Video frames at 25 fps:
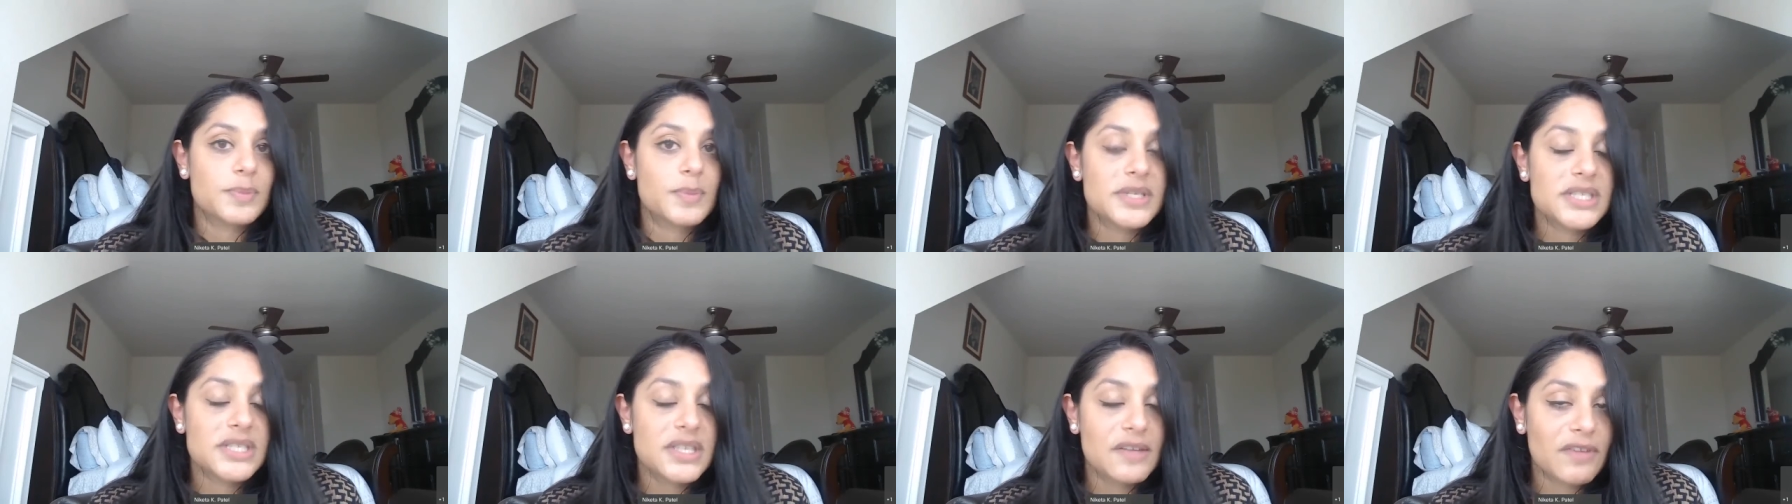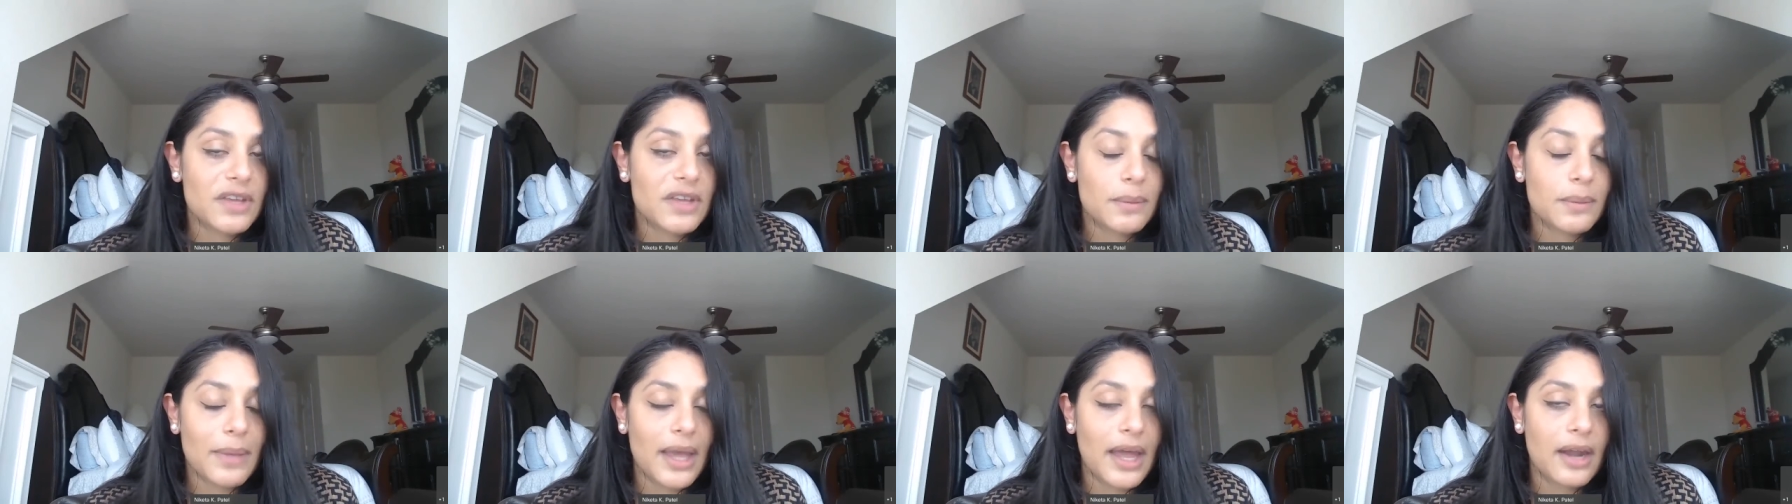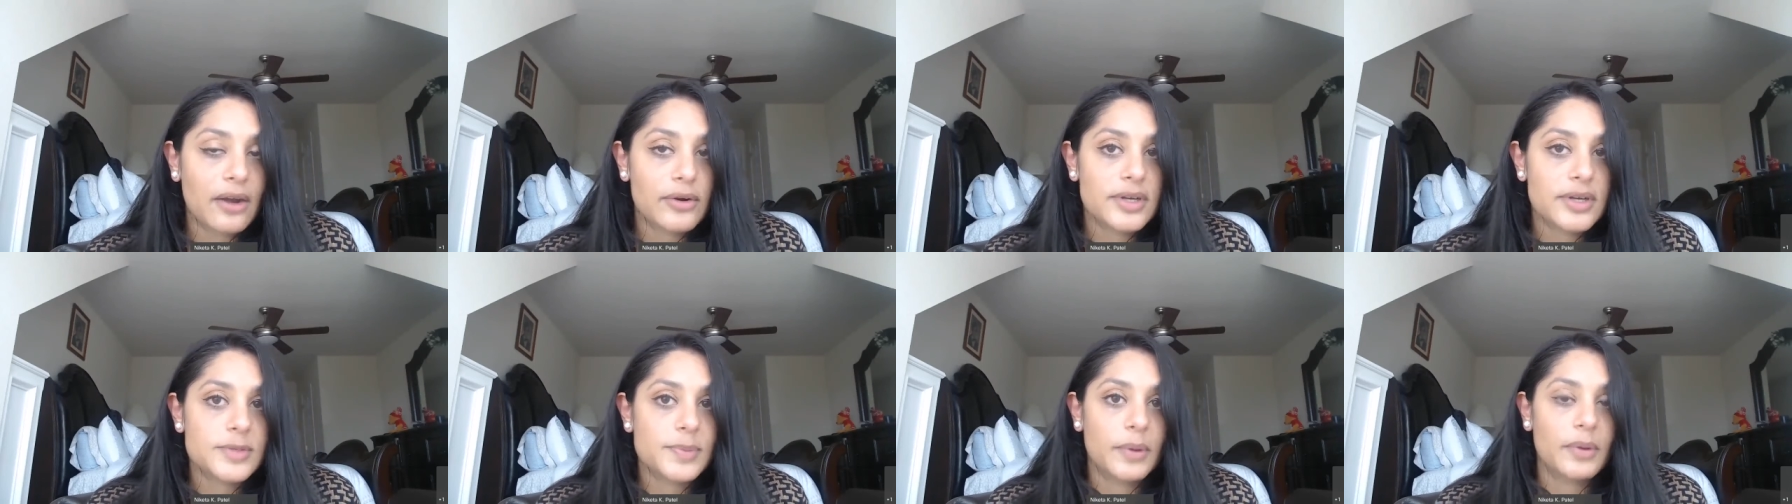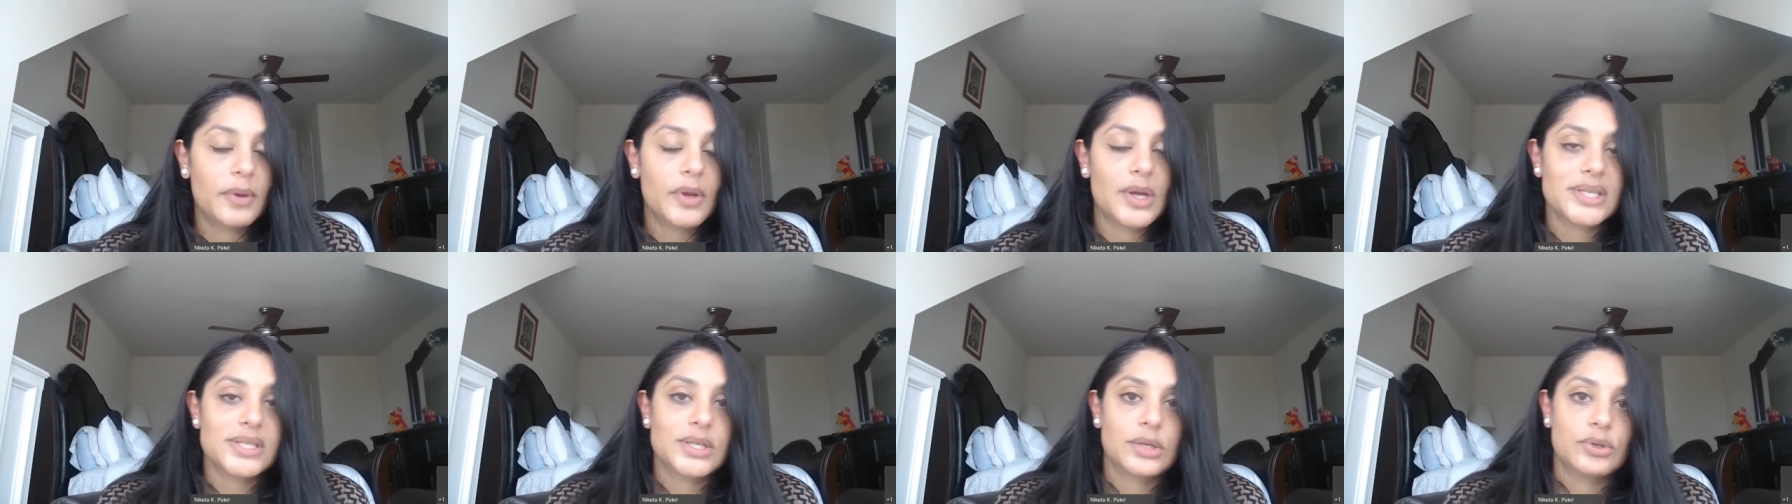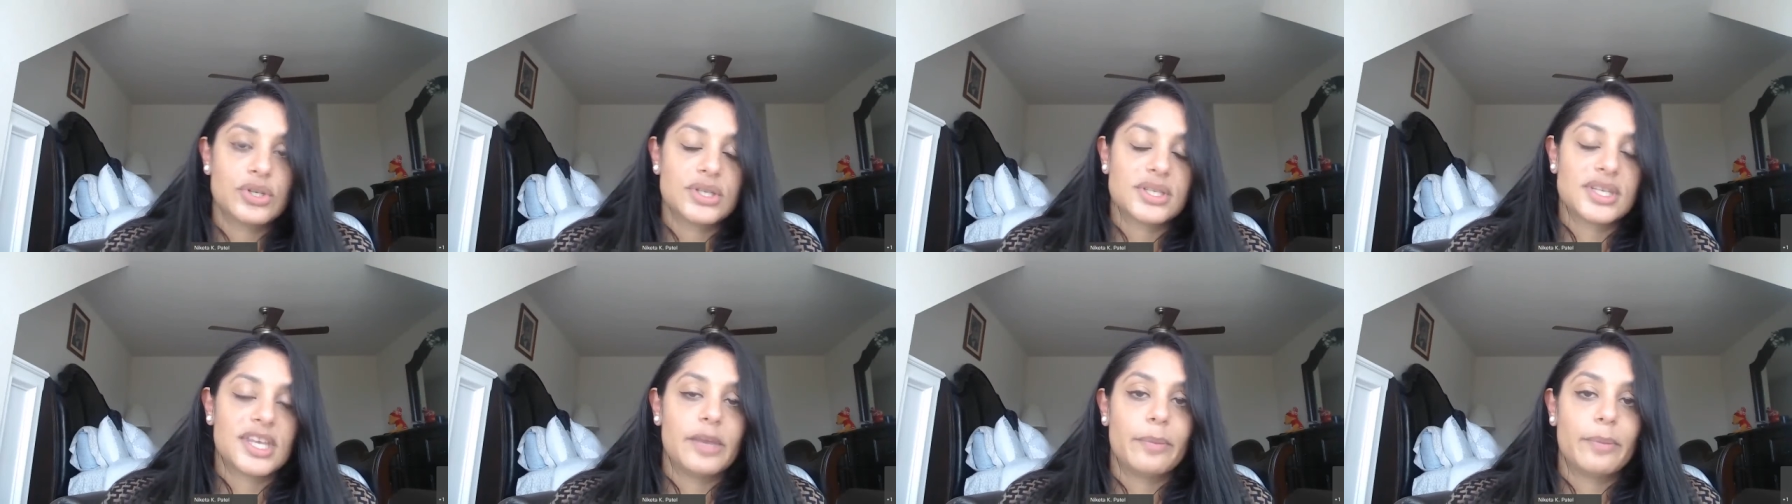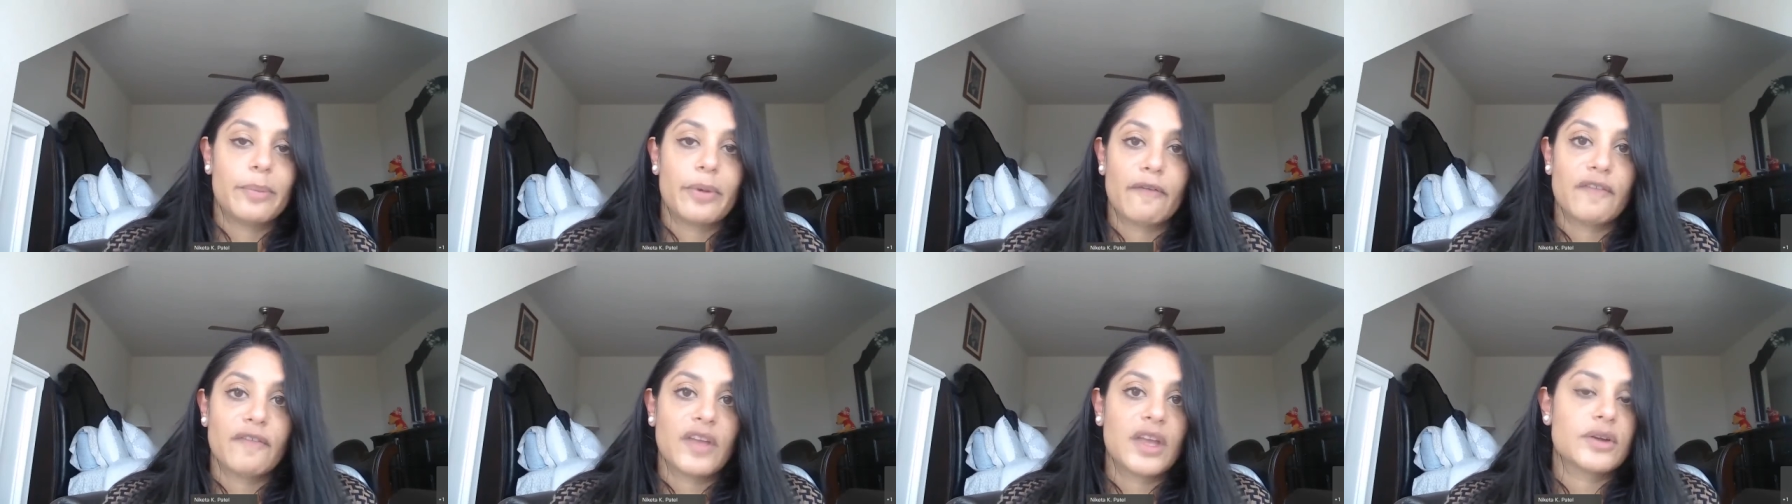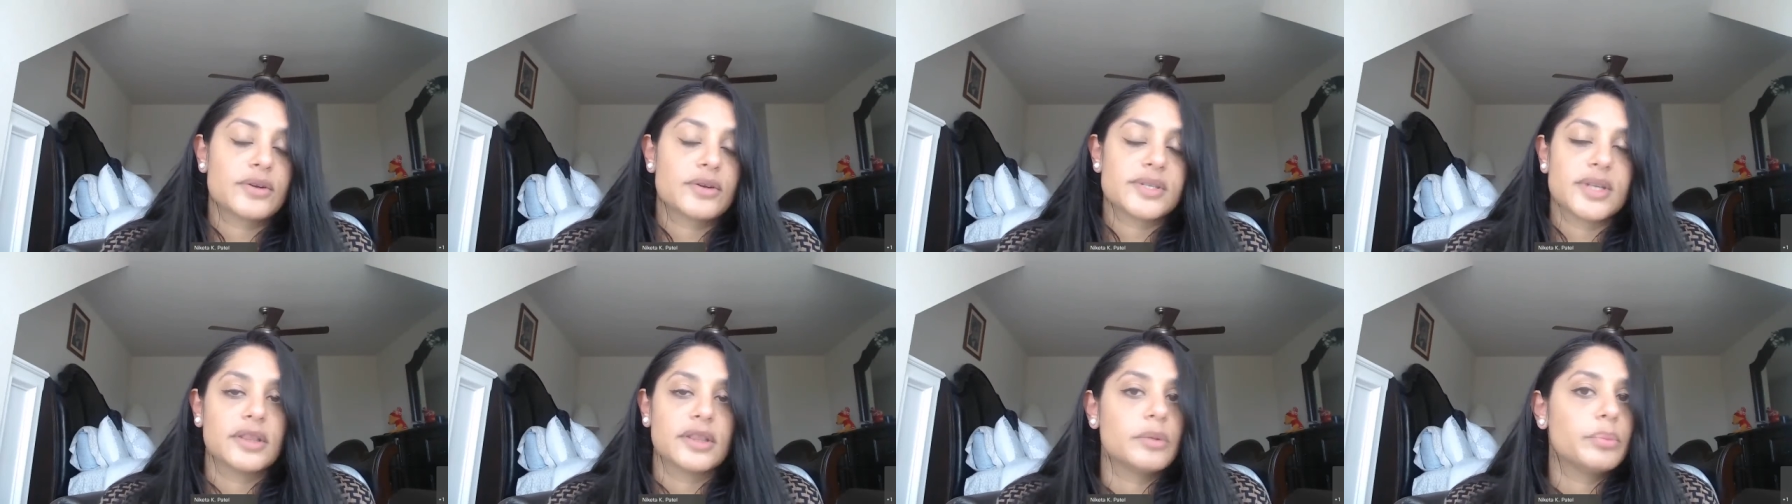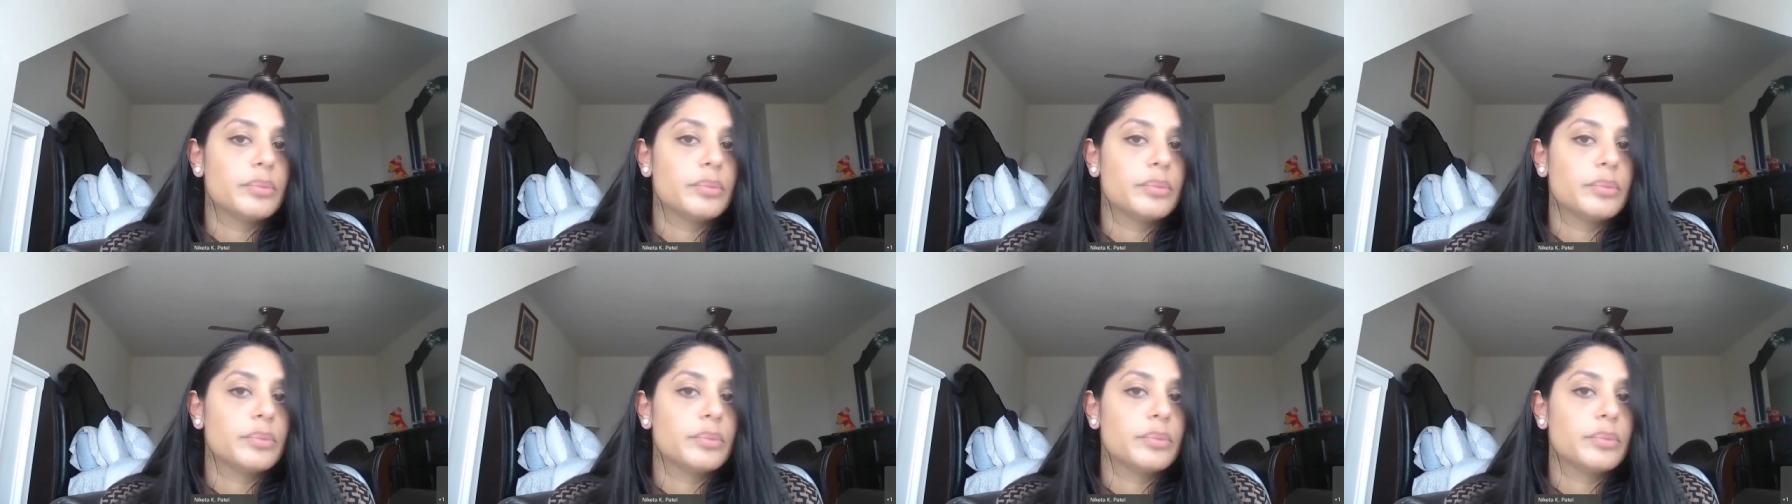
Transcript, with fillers: specific matters, but we also just keep our fingers on the